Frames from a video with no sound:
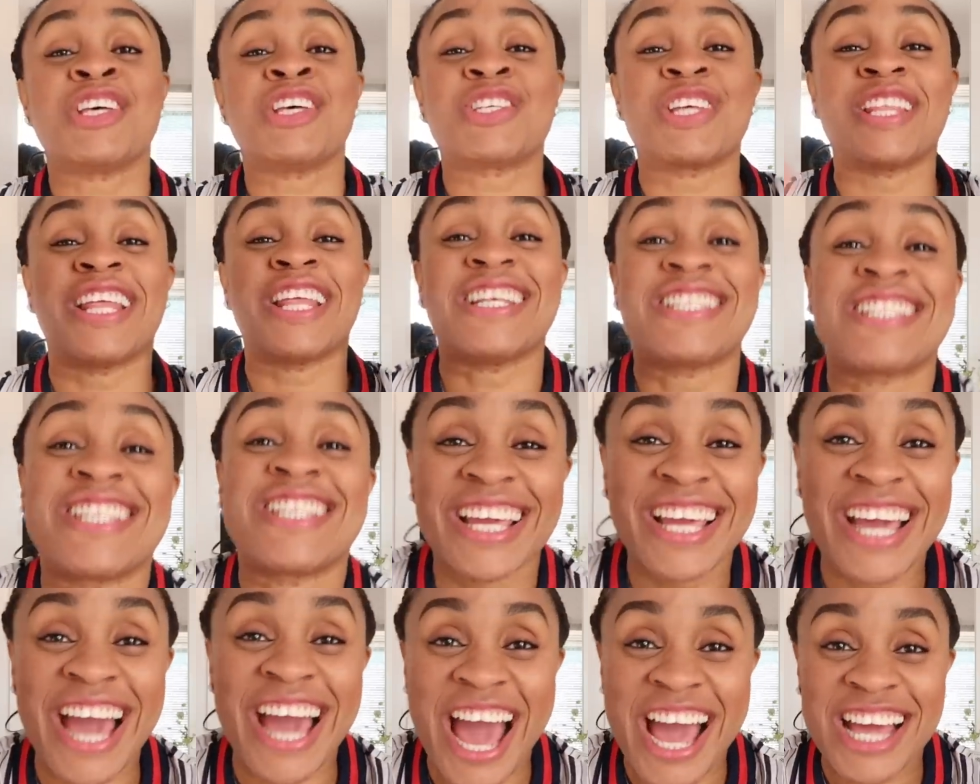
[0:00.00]
So that's
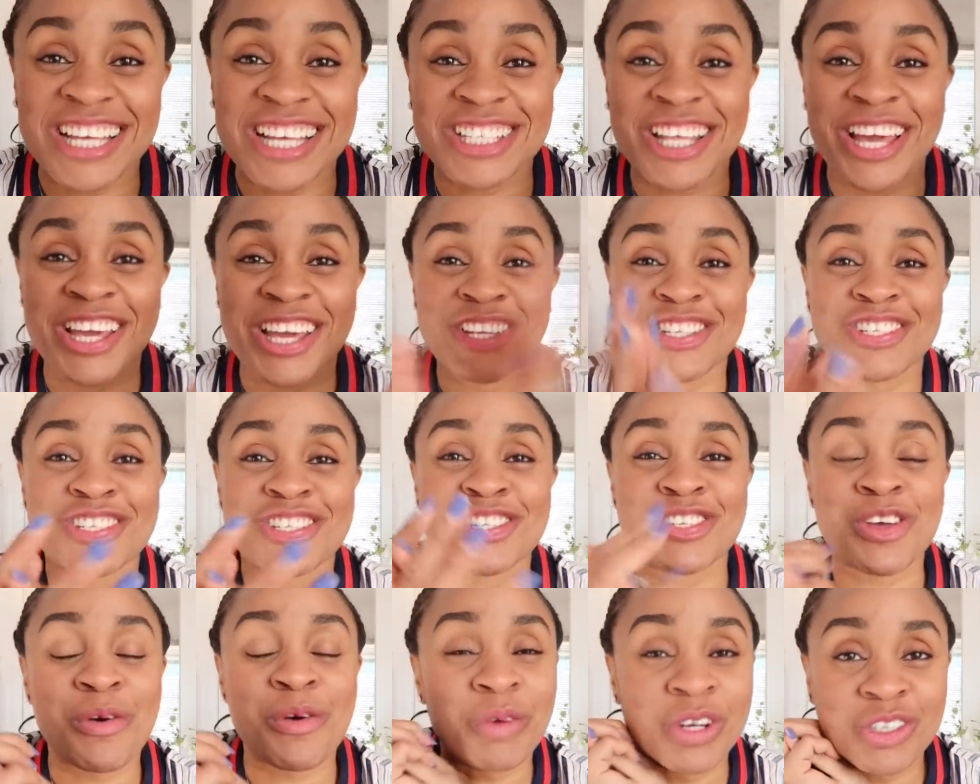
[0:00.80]
it, guys. Thank you
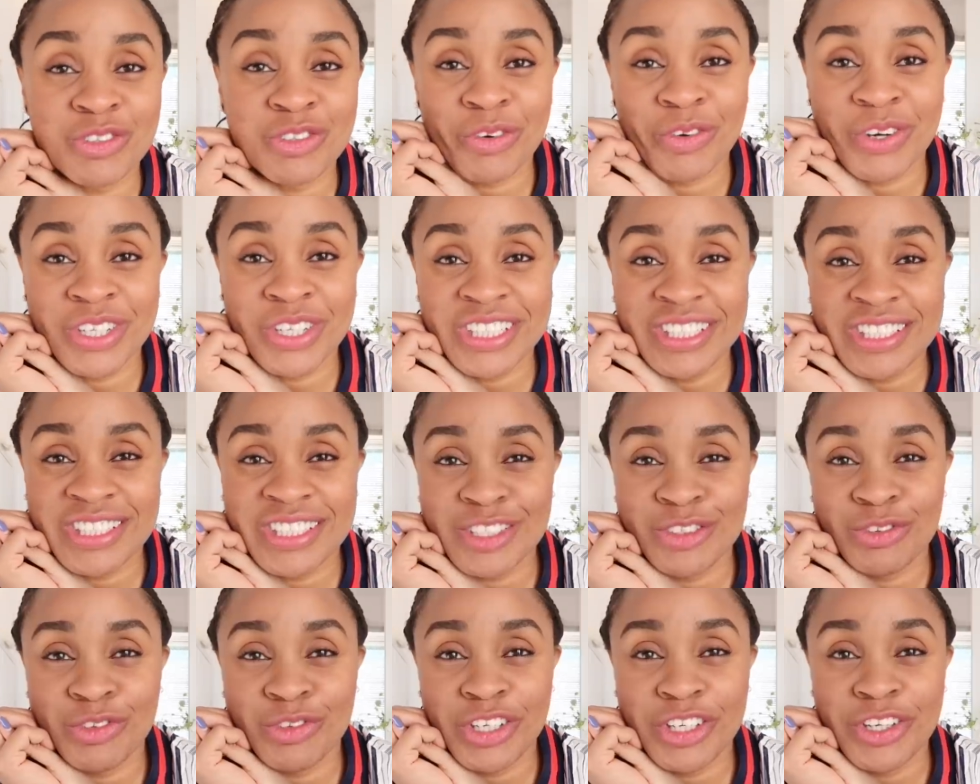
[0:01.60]
so much for watching
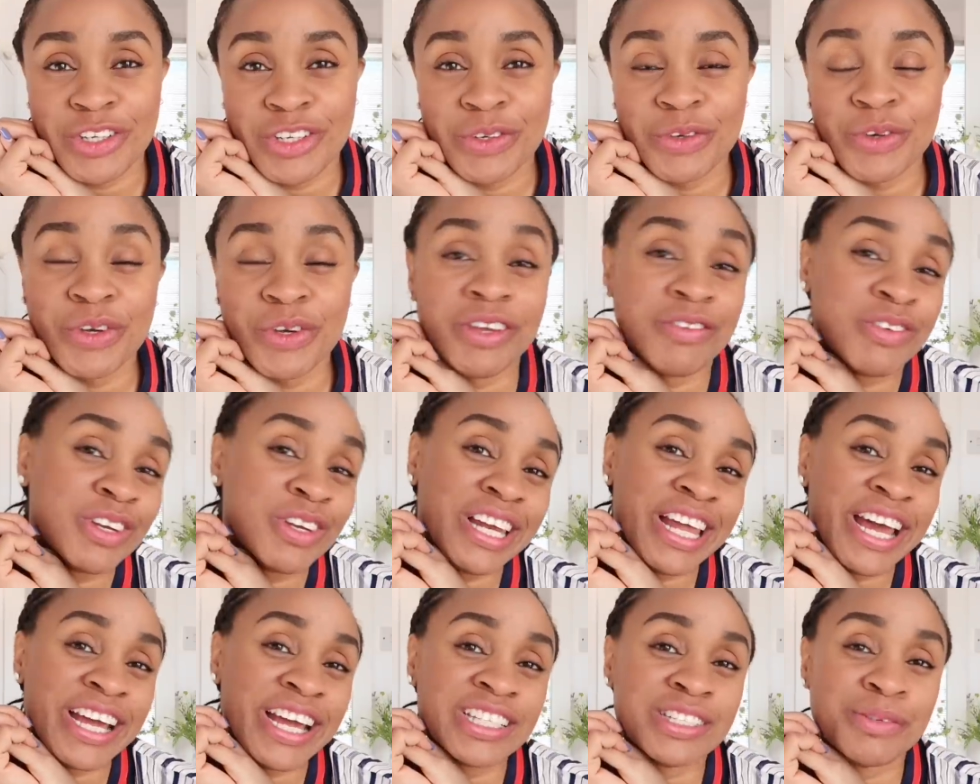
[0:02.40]
this video. If
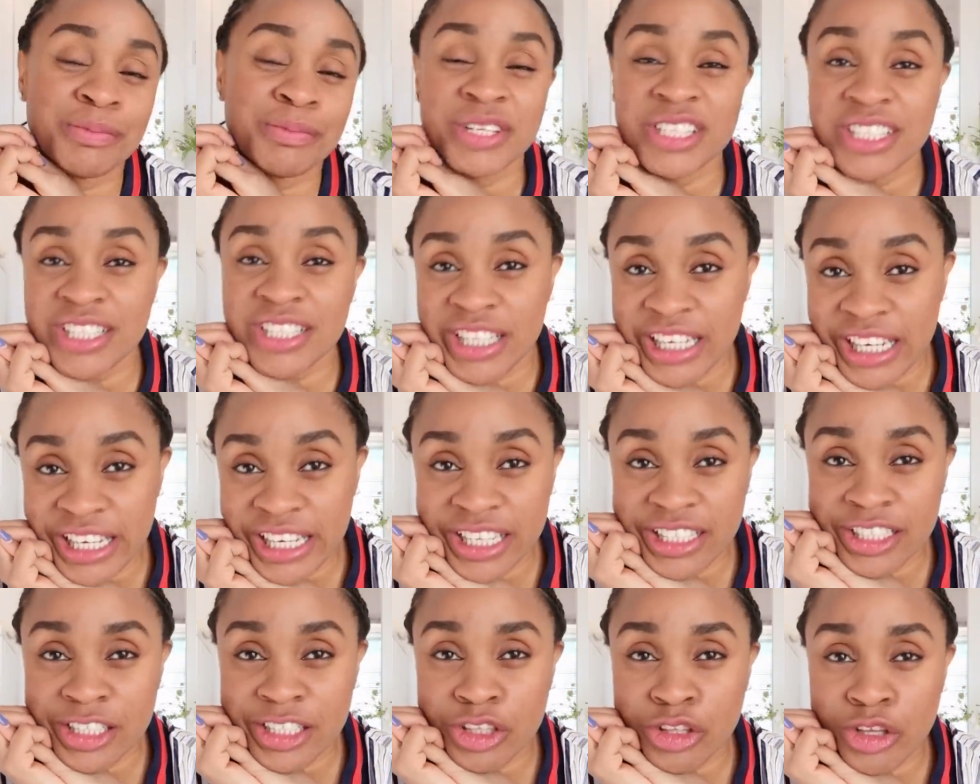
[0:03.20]
you liked it, please
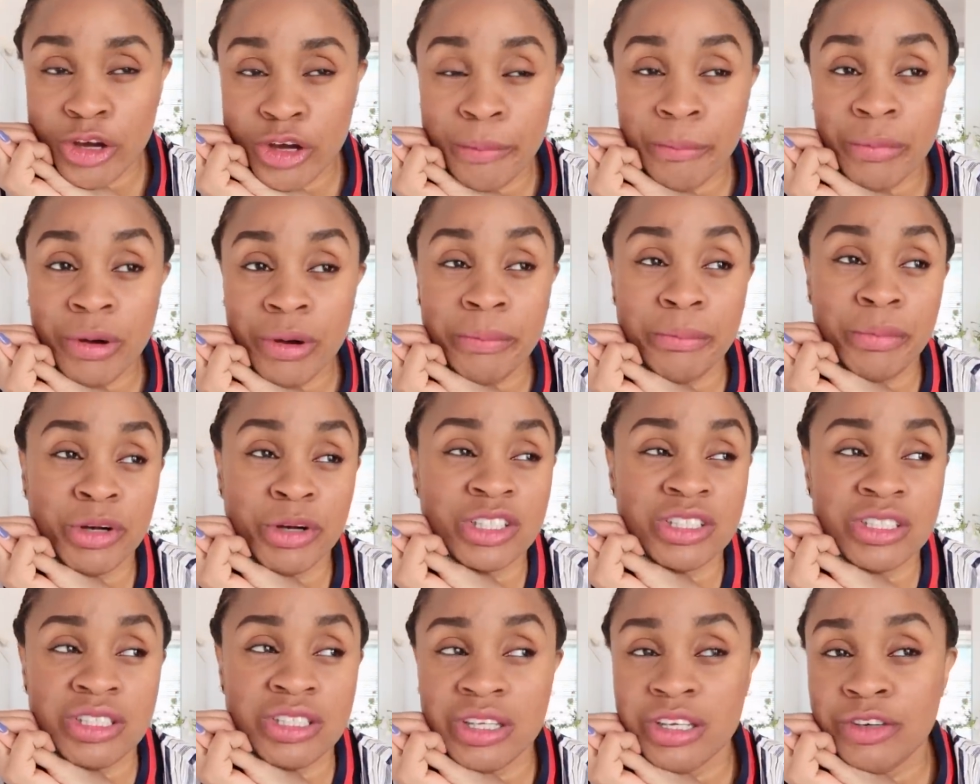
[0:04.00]
click the thumb up
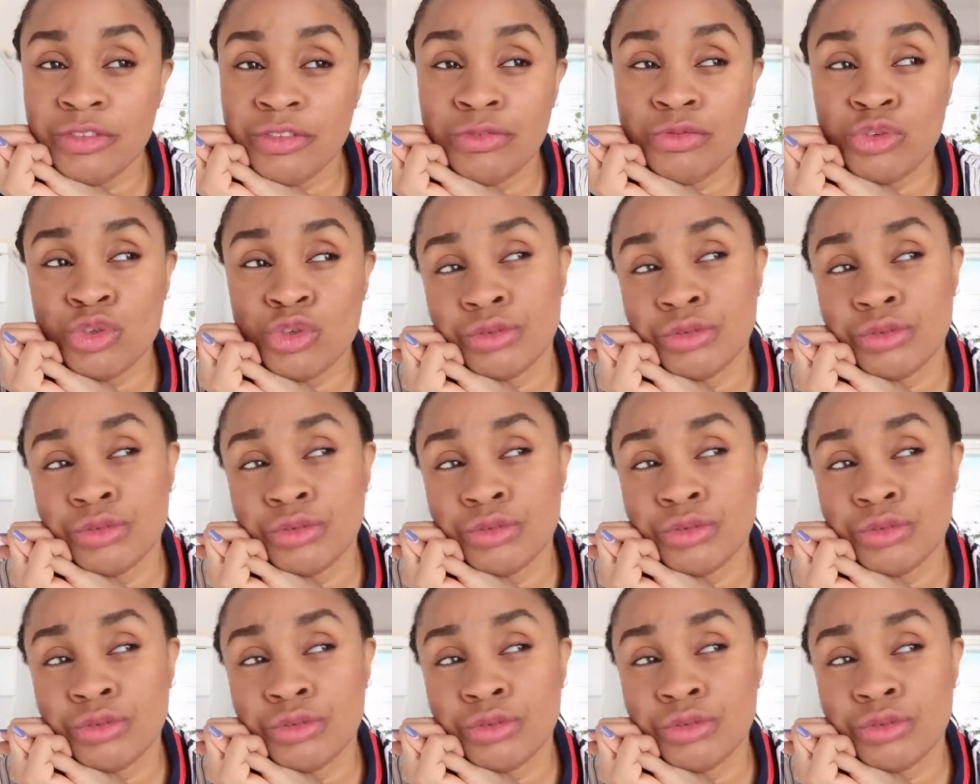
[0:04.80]
button.